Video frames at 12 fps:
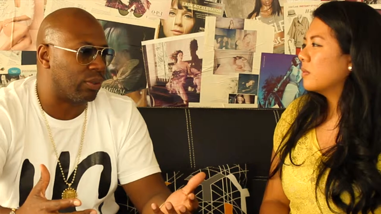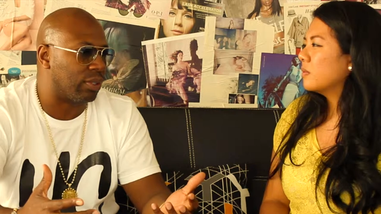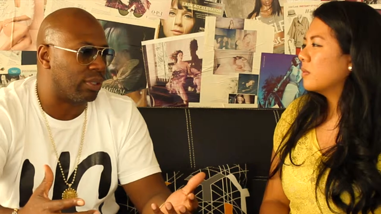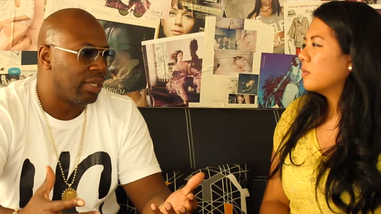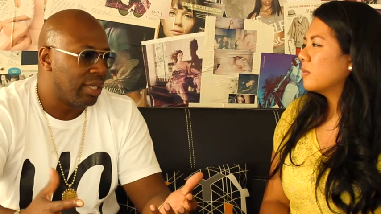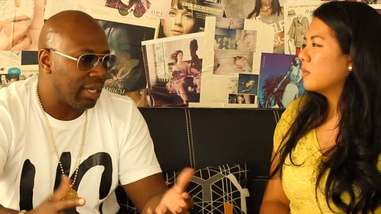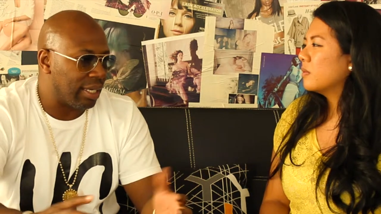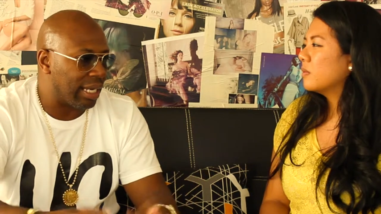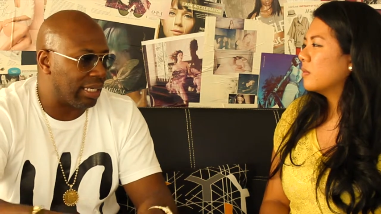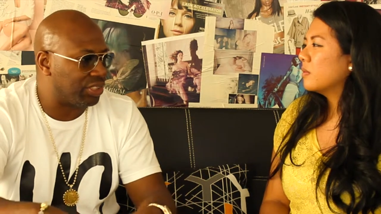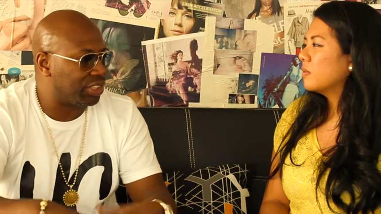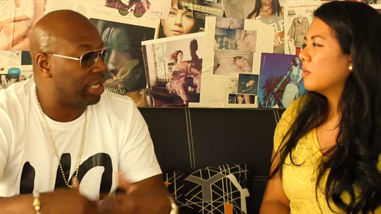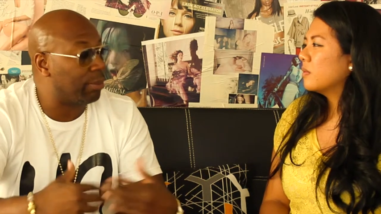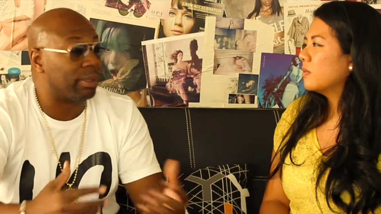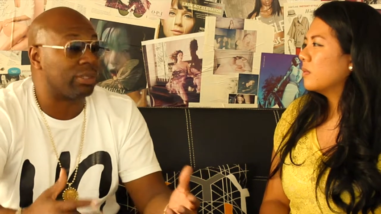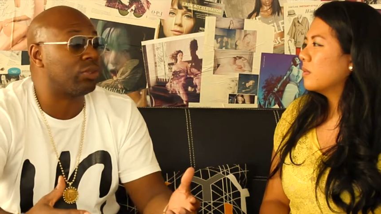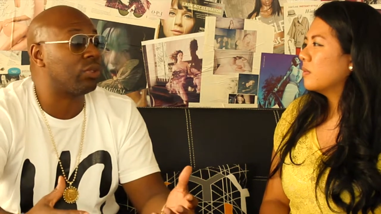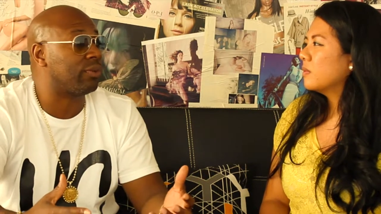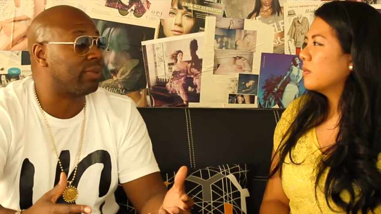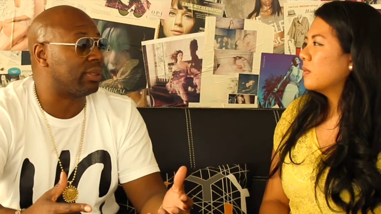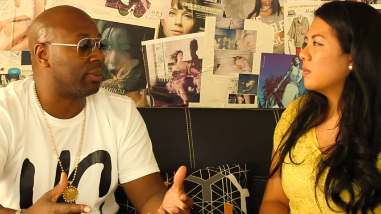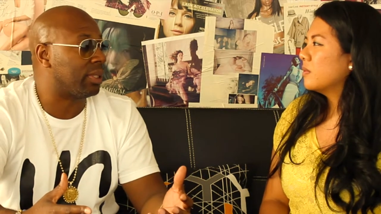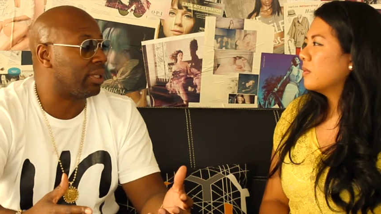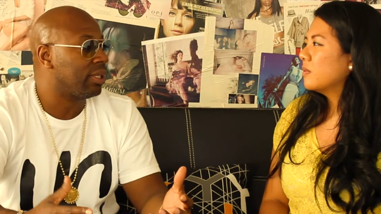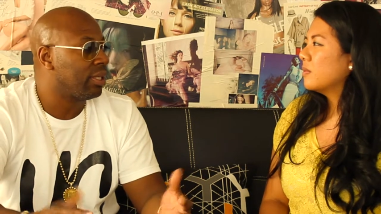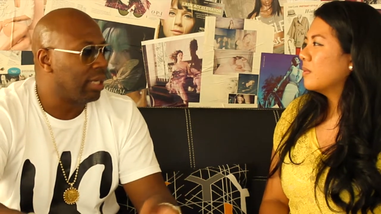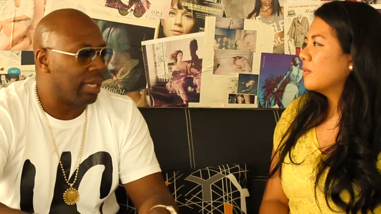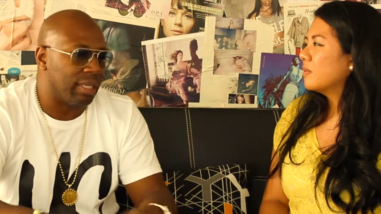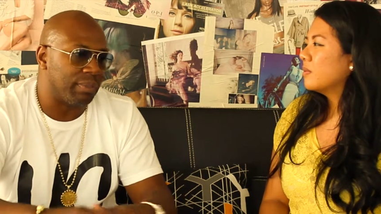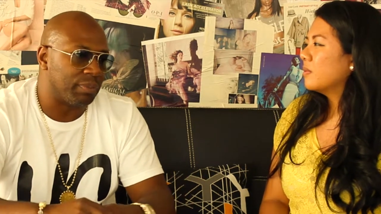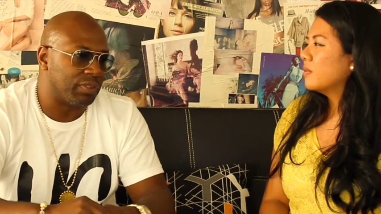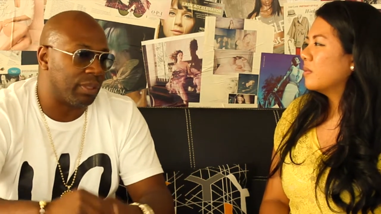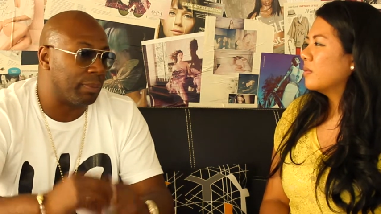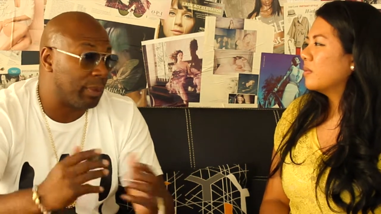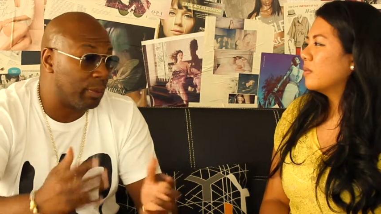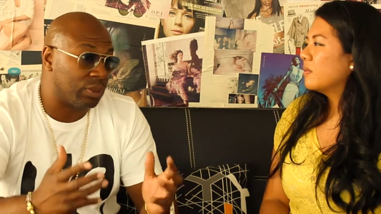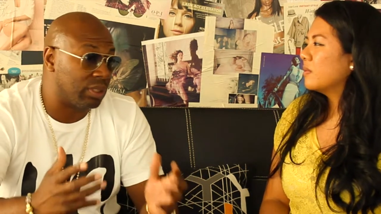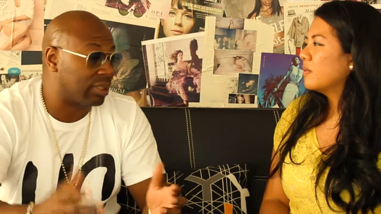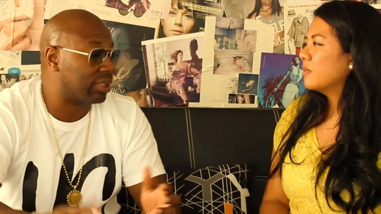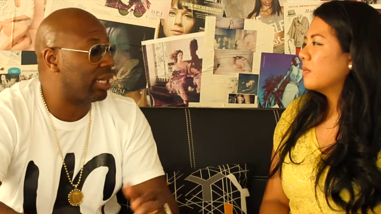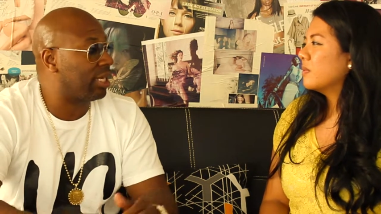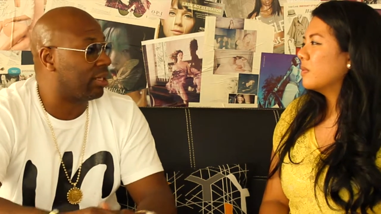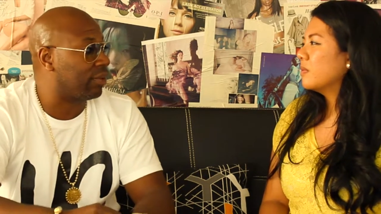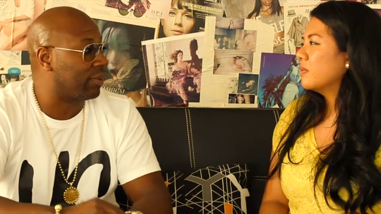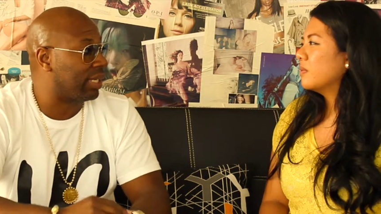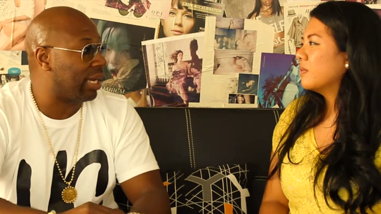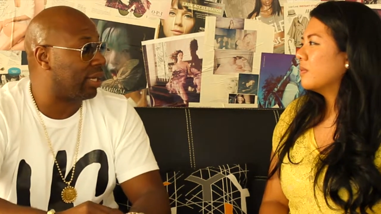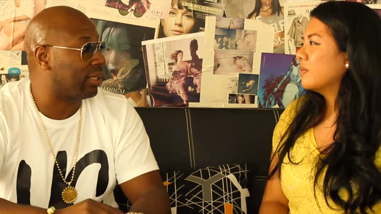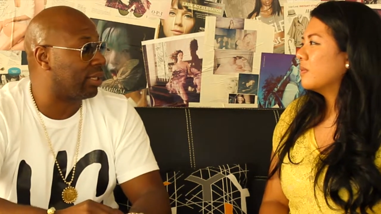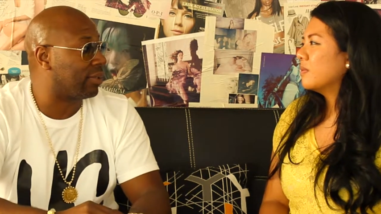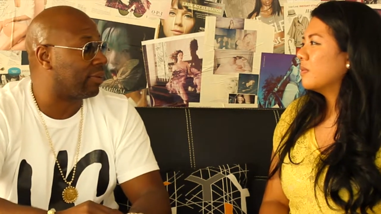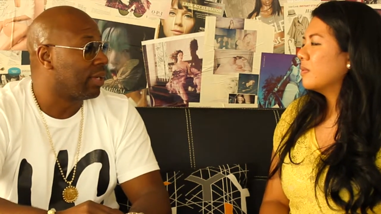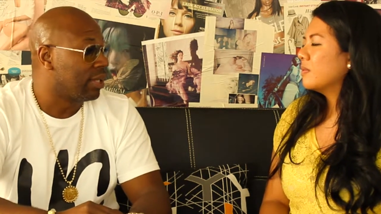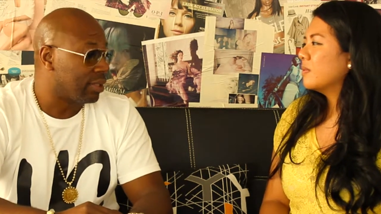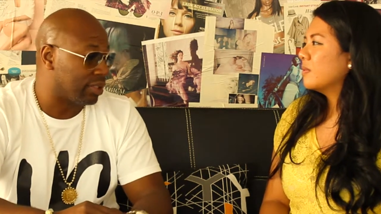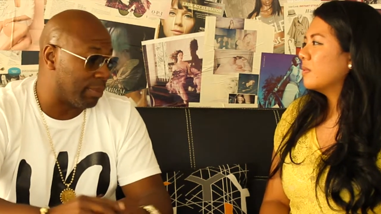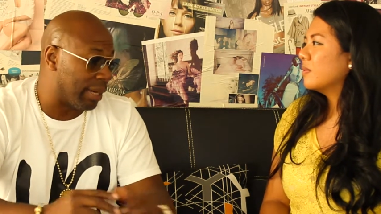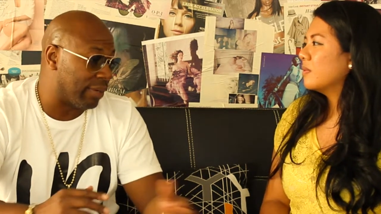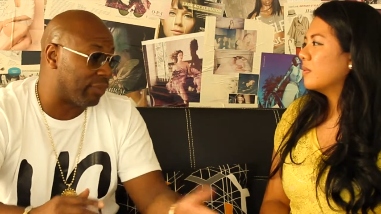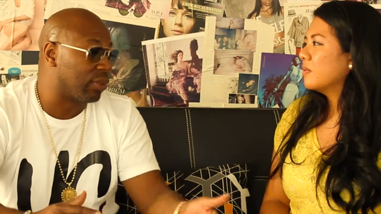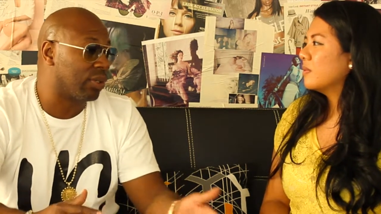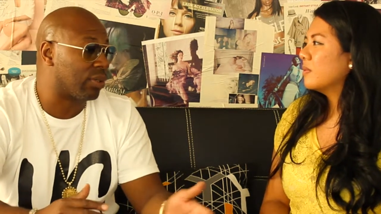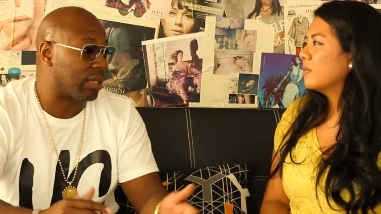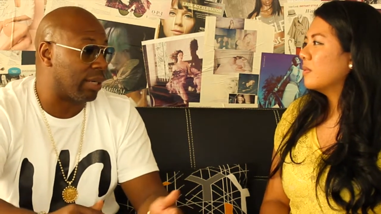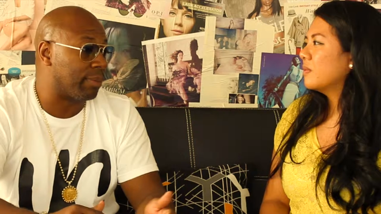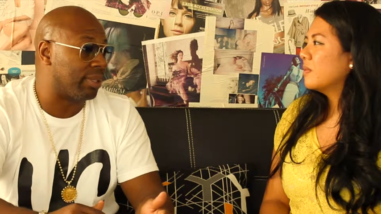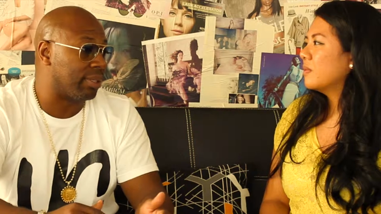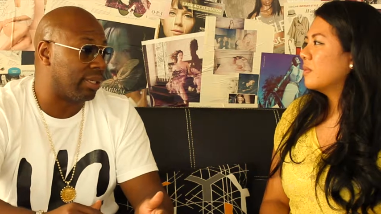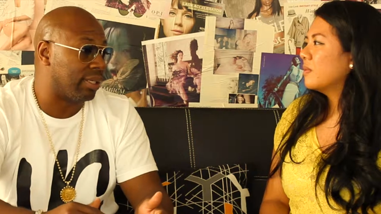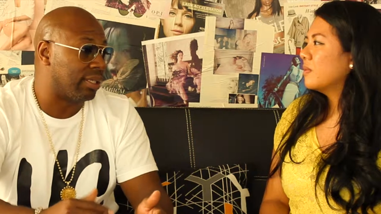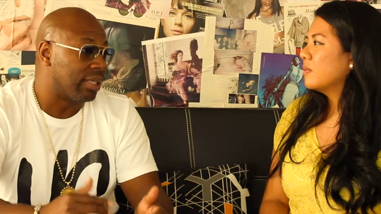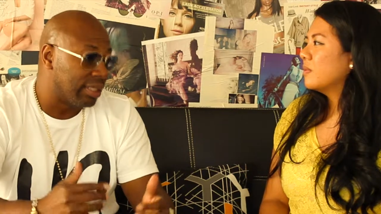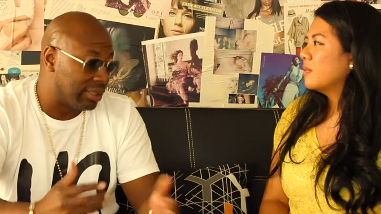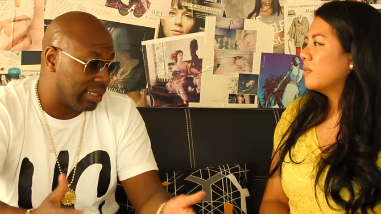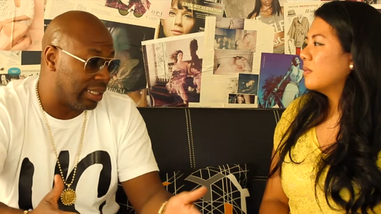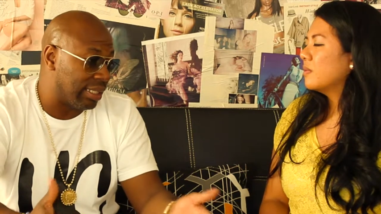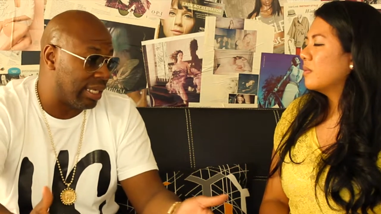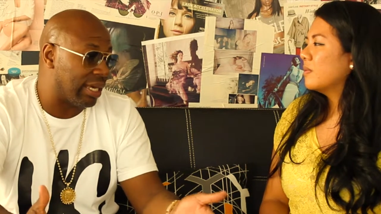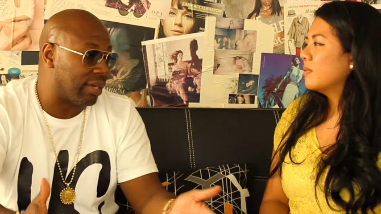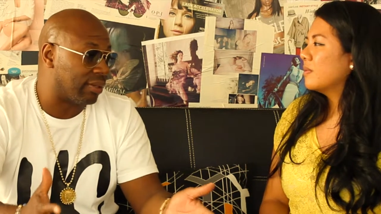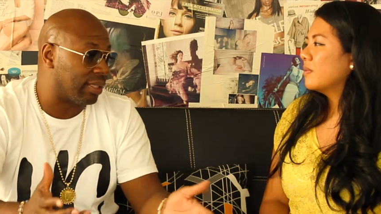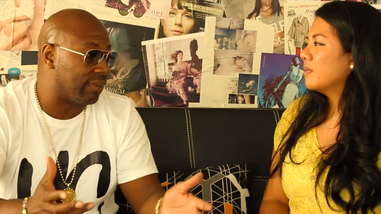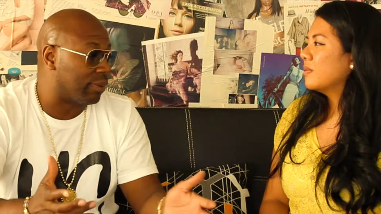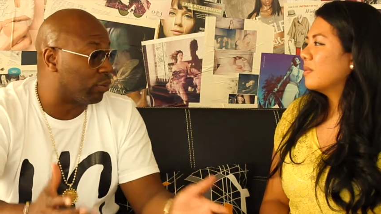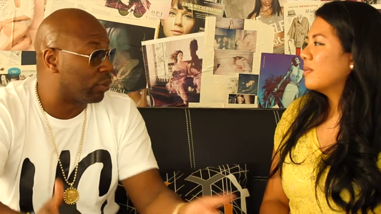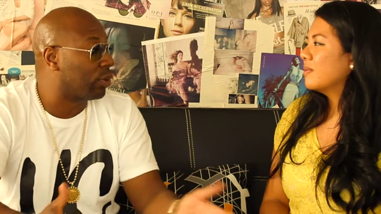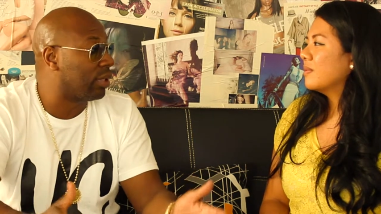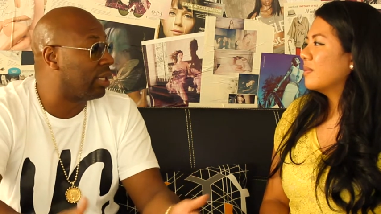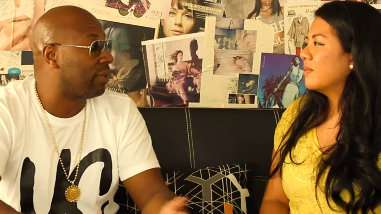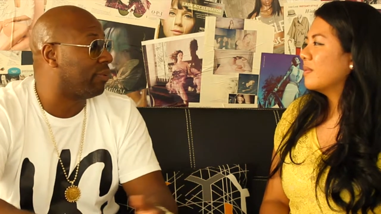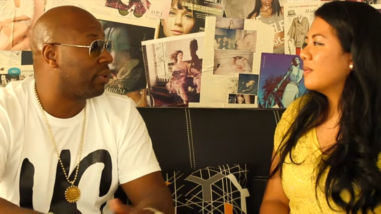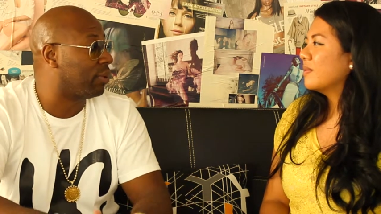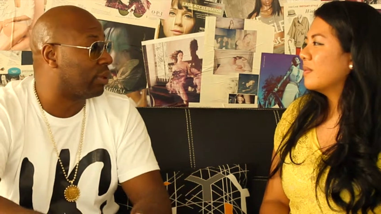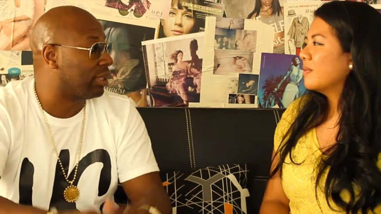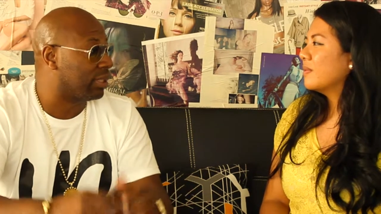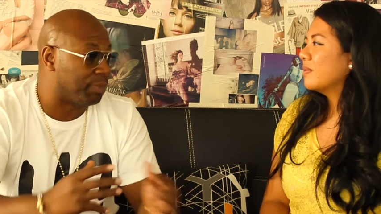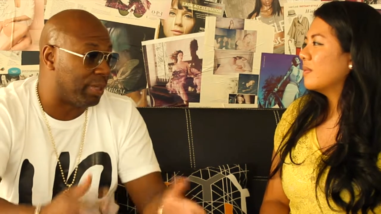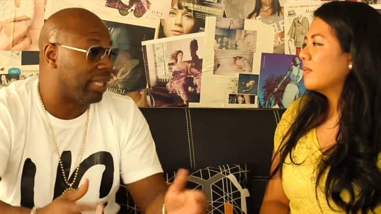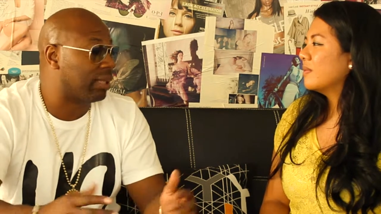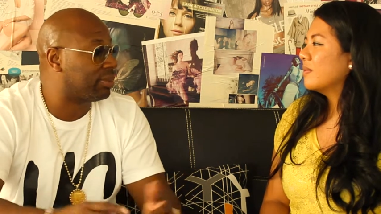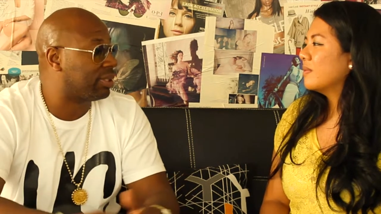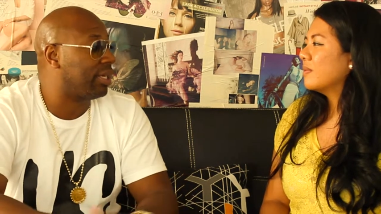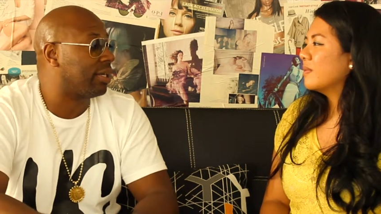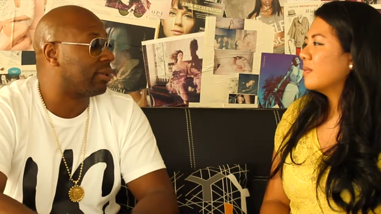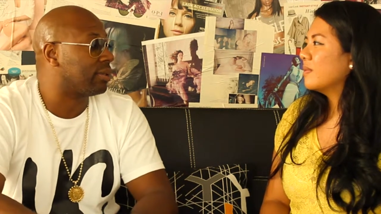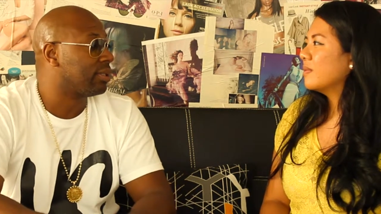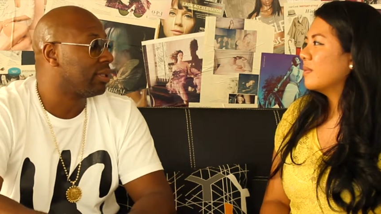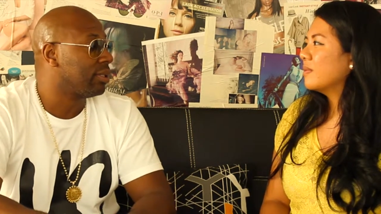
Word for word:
Speaker 1: on and I just share my stories with it. And some people just scared of the reality of somebody real coming and sitting down and giving a real interview and just being themselves.